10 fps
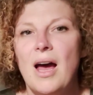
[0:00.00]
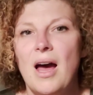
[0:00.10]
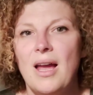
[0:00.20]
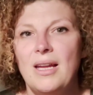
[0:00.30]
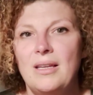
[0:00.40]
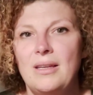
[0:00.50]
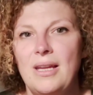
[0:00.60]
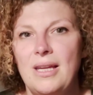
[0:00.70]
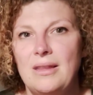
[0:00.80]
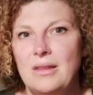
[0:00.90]
"I
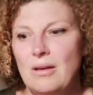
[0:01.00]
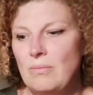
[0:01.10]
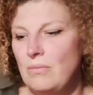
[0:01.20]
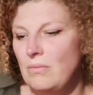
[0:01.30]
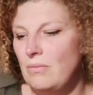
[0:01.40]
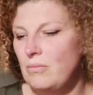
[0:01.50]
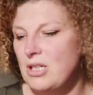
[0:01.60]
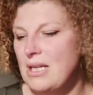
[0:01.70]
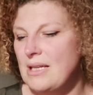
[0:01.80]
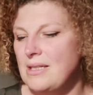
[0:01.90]
need them,"
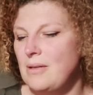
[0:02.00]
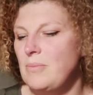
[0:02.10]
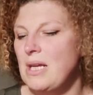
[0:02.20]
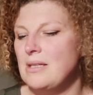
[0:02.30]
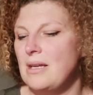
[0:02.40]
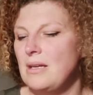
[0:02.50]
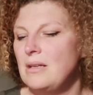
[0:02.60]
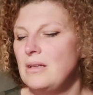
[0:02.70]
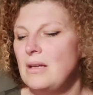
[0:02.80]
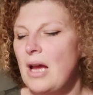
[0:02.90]
protested Bixer.
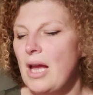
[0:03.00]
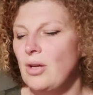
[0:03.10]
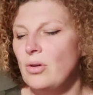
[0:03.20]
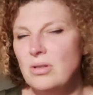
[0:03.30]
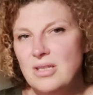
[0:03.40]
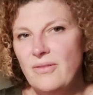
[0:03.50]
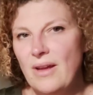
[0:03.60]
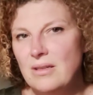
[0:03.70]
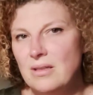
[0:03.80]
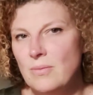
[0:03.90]
"I couldn't
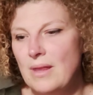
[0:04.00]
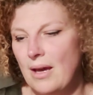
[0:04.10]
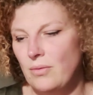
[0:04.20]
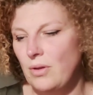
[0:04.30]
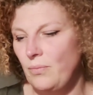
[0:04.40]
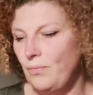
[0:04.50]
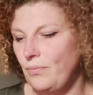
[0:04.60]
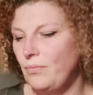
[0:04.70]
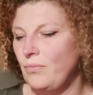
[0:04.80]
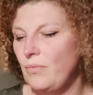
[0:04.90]
defend us without them."
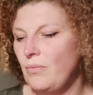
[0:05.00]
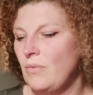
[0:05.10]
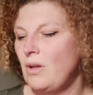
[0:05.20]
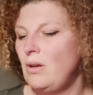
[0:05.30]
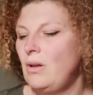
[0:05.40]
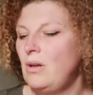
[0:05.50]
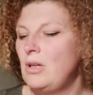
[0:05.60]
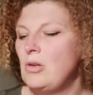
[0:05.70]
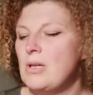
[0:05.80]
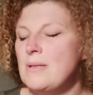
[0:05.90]

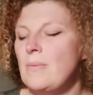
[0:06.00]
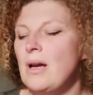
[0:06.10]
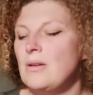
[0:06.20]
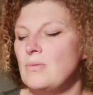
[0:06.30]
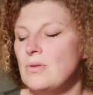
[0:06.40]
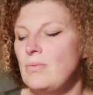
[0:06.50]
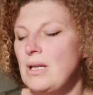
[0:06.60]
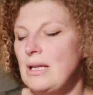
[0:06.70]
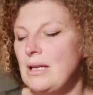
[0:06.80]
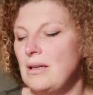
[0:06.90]
Lucky's mind was
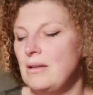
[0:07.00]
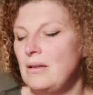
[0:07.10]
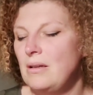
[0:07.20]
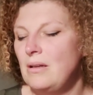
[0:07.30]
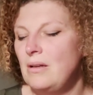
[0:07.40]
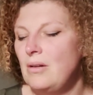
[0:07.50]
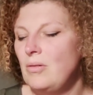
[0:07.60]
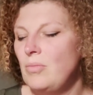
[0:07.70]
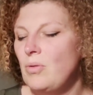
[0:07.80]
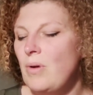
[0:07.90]
reeling.
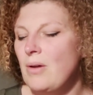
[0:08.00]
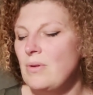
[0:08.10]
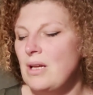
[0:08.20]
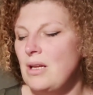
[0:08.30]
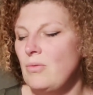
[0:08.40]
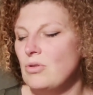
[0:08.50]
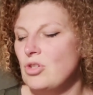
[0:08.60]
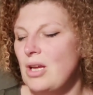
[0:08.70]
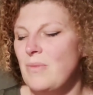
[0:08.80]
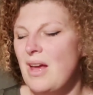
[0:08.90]
"But why would anyone
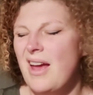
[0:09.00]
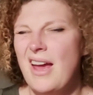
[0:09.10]
shape their